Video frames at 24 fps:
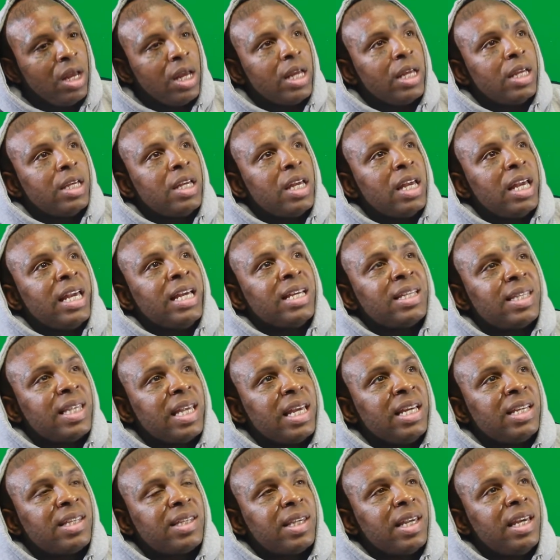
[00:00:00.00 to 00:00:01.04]
I put
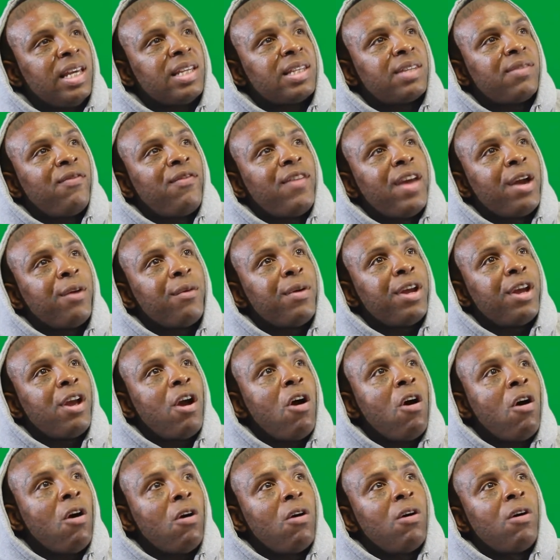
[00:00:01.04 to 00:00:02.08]
it's very
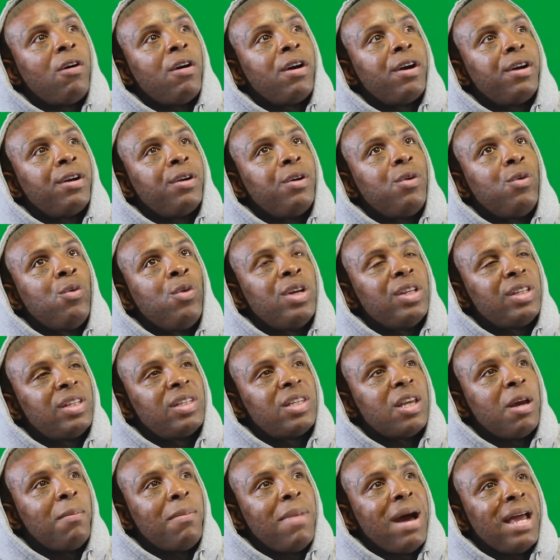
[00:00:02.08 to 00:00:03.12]
hard when
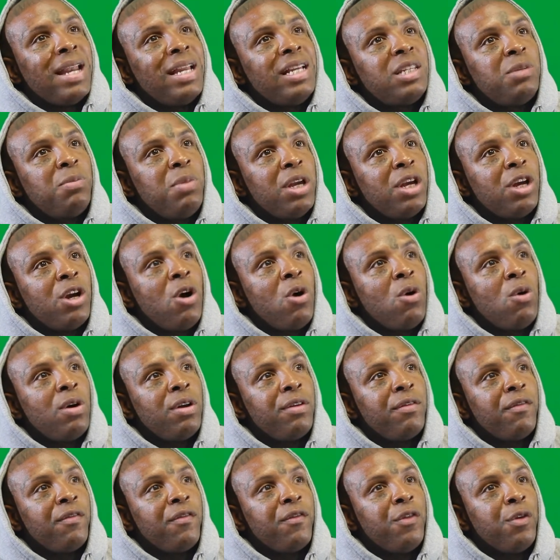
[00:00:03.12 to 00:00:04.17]
somebody's been
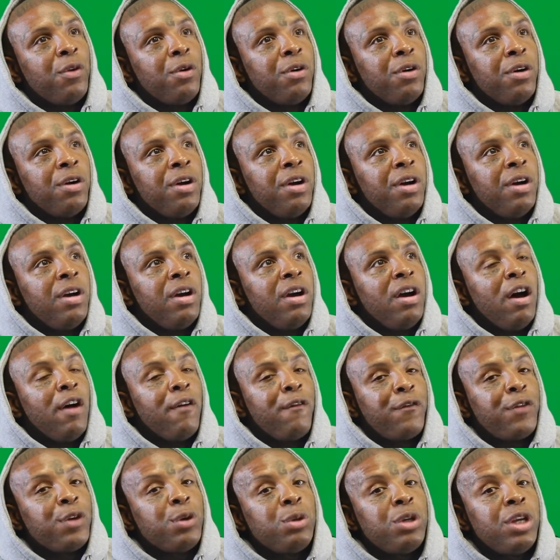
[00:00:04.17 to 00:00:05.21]
going for a
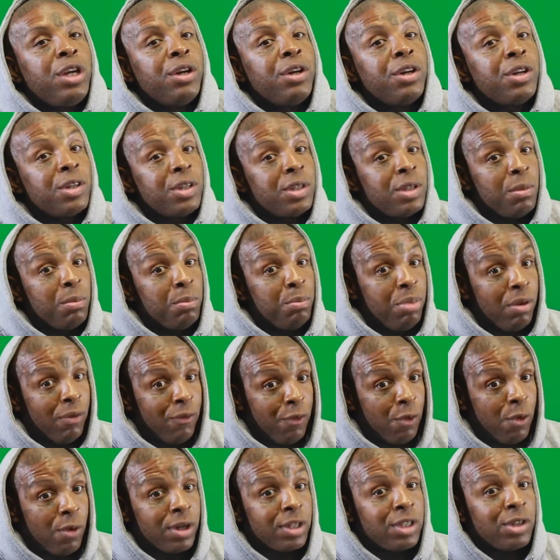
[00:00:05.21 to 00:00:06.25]
few years
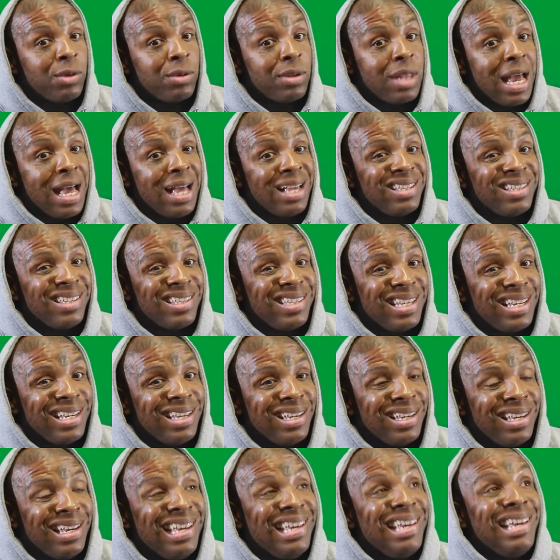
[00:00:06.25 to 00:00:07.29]
before
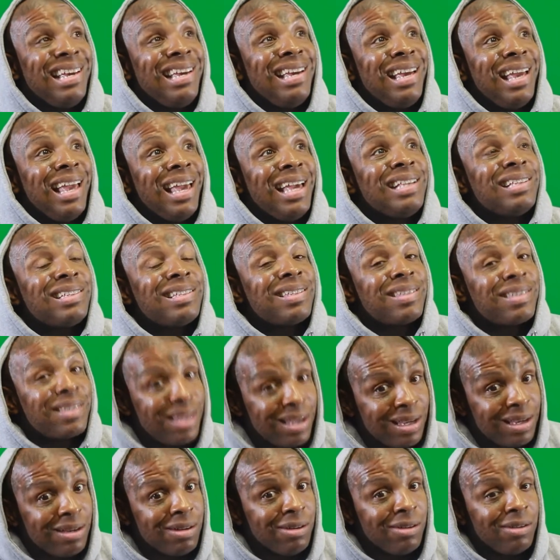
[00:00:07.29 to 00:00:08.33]
2010 and
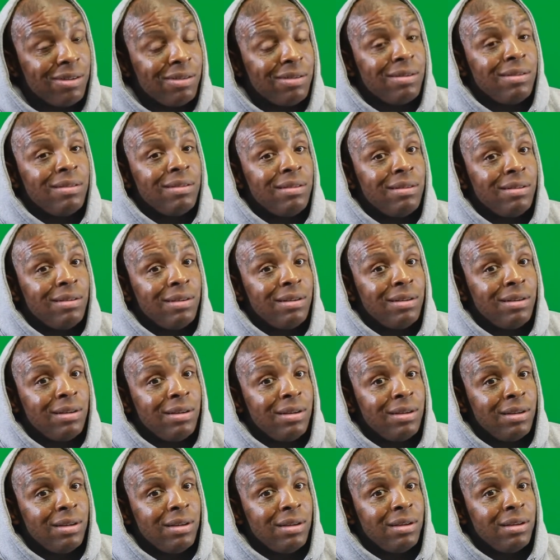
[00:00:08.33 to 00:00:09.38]
still
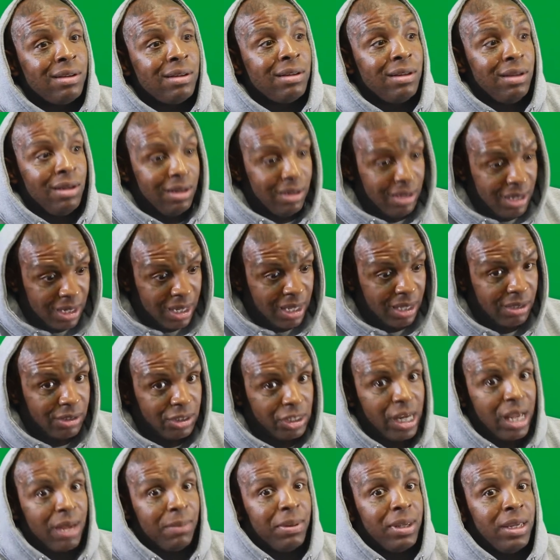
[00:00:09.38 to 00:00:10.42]
that
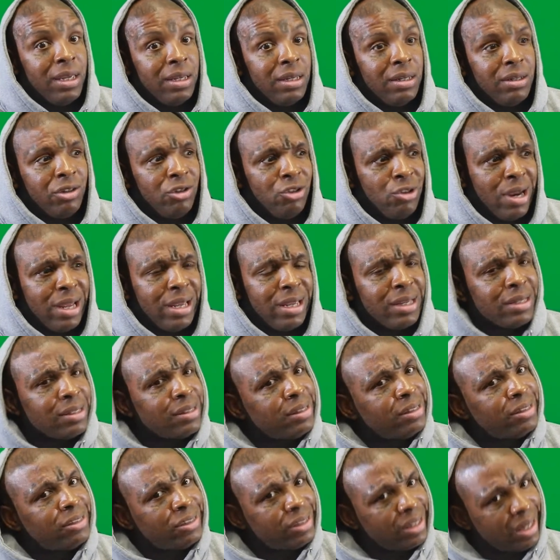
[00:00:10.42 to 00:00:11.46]
champion. Drake is
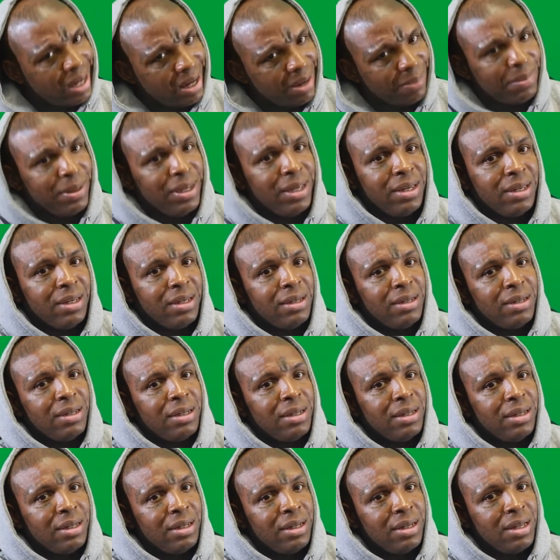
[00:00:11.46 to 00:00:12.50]
the champion.
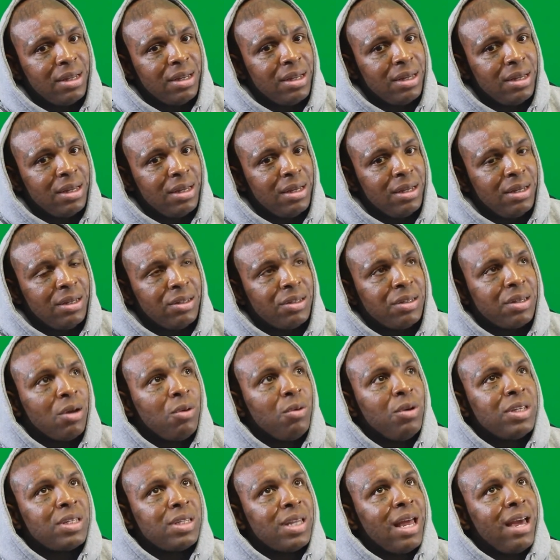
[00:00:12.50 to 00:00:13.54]
Yeah.
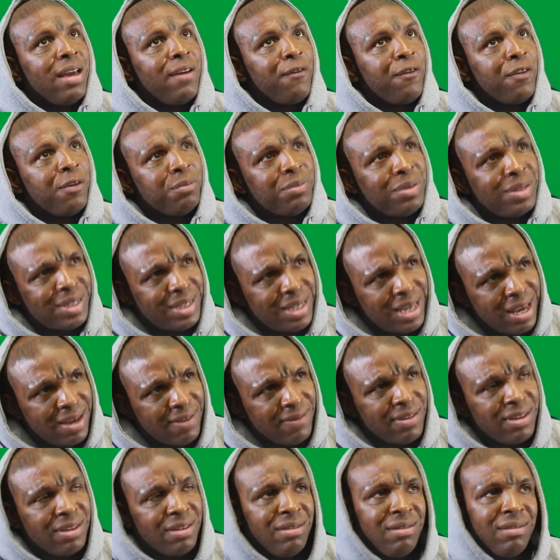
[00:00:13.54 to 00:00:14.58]
So it's like from
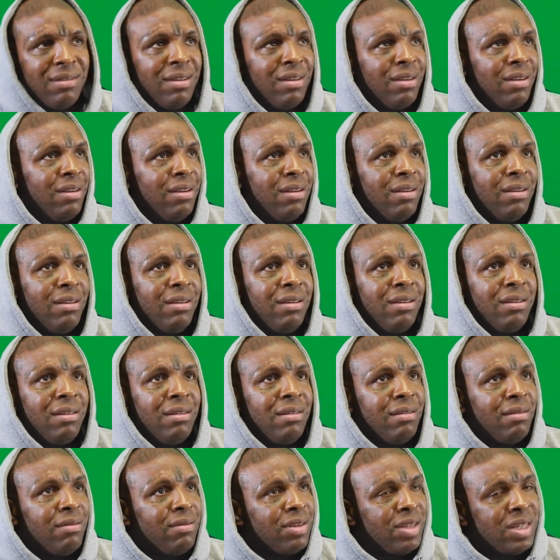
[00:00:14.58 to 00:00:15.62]
7,
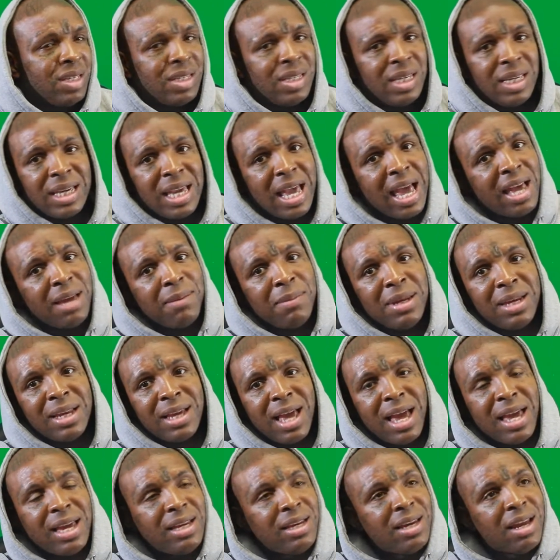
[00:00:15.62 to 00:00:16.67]
since he came in the
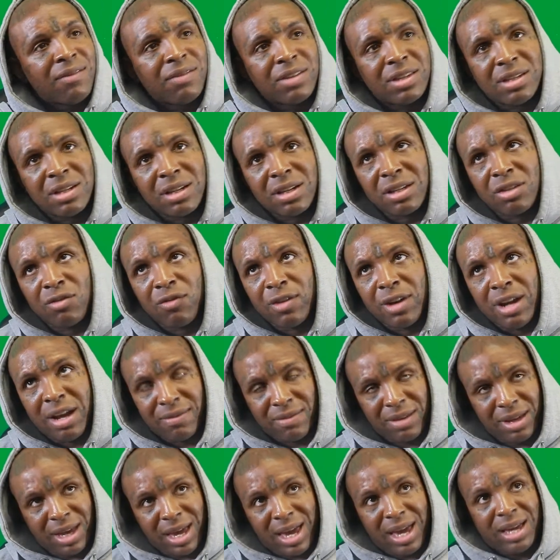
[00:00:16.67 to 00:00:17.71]
game, never took his foot
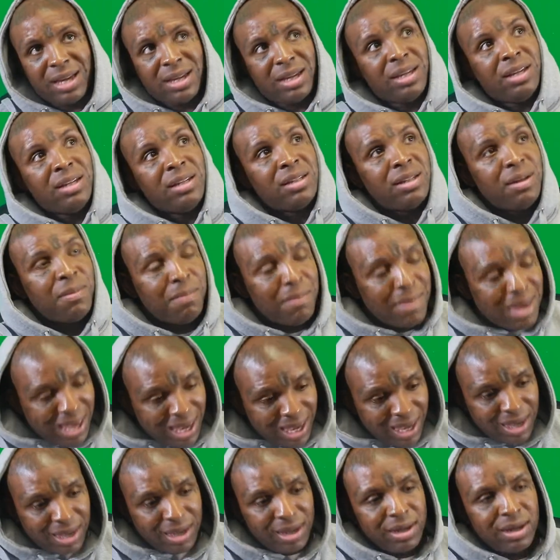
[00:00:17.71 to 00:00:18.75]
off the gas. He's the
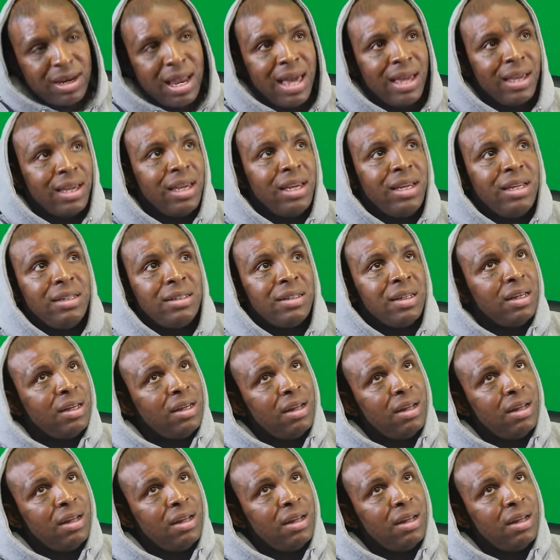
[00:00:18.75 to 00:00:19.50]
man. Like you